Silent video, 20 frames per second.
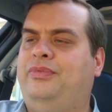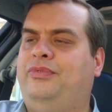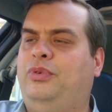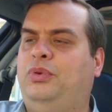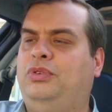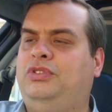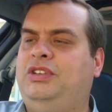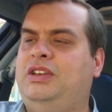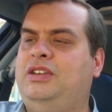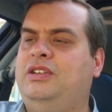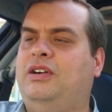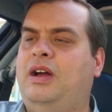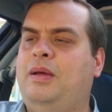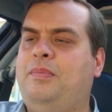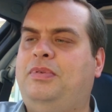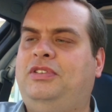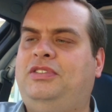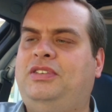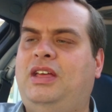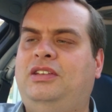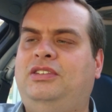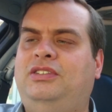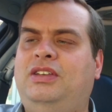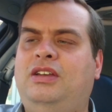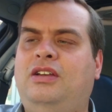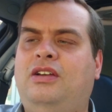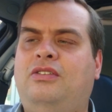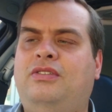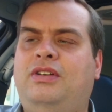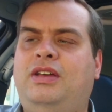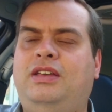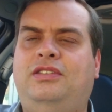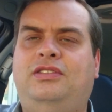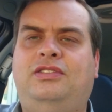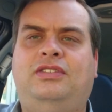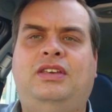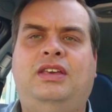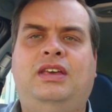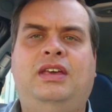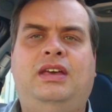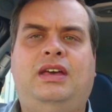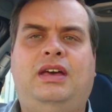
49% increase,